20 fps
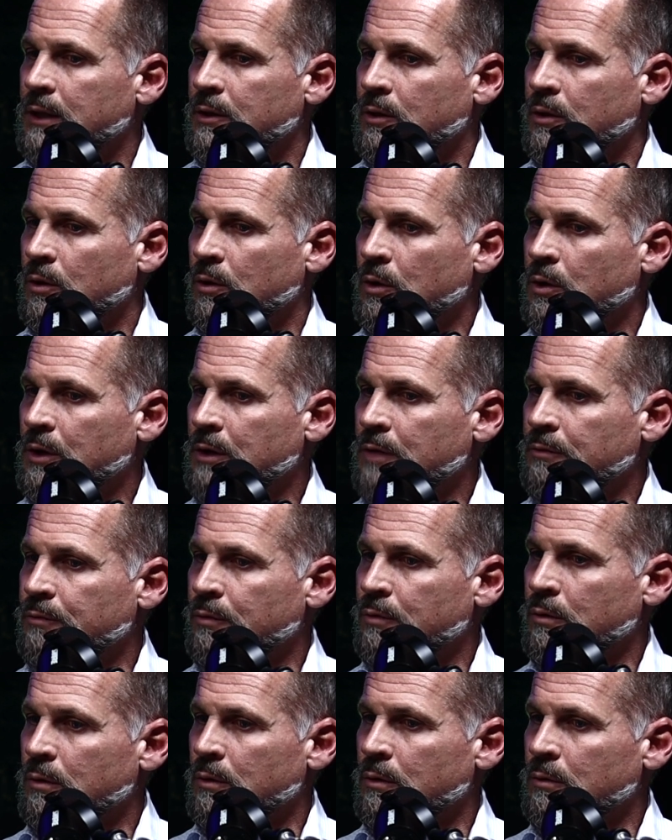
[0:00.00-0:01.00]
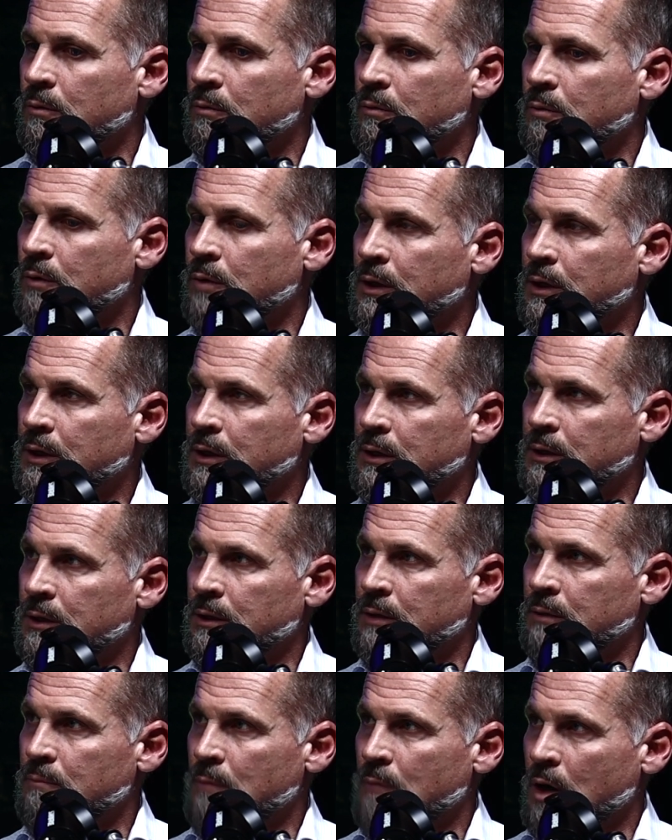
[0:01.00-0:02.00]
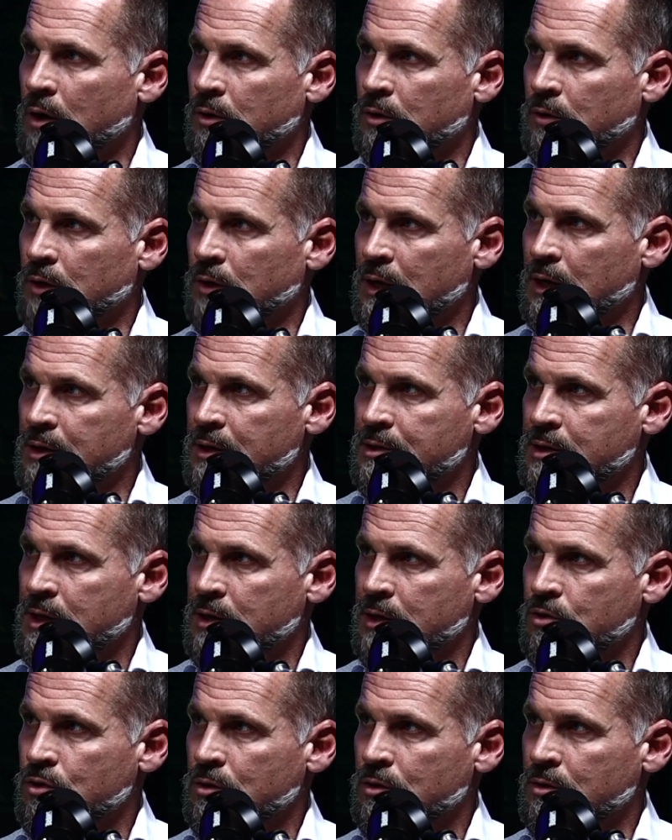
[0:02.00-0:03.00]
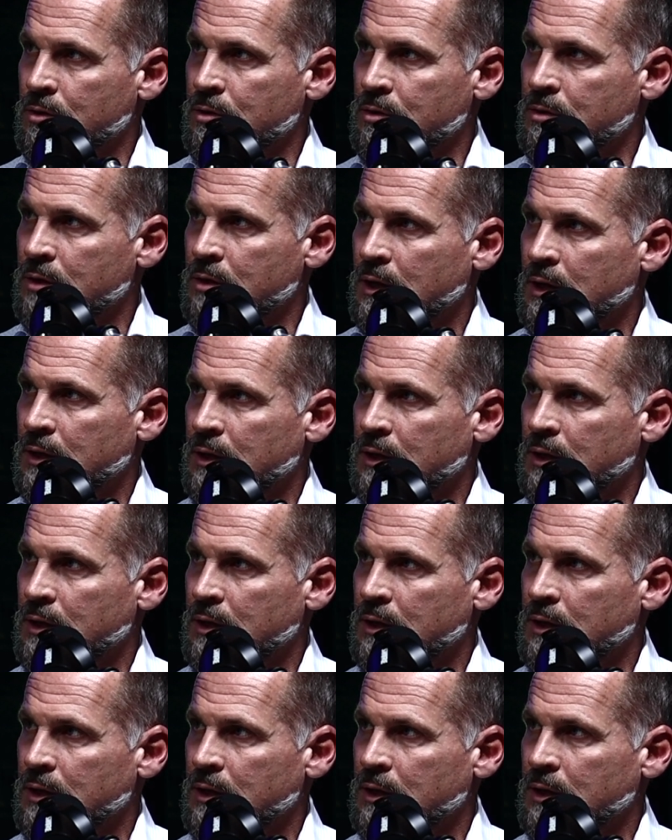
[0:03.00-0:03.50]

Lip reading: that are looking for really modernized kitchens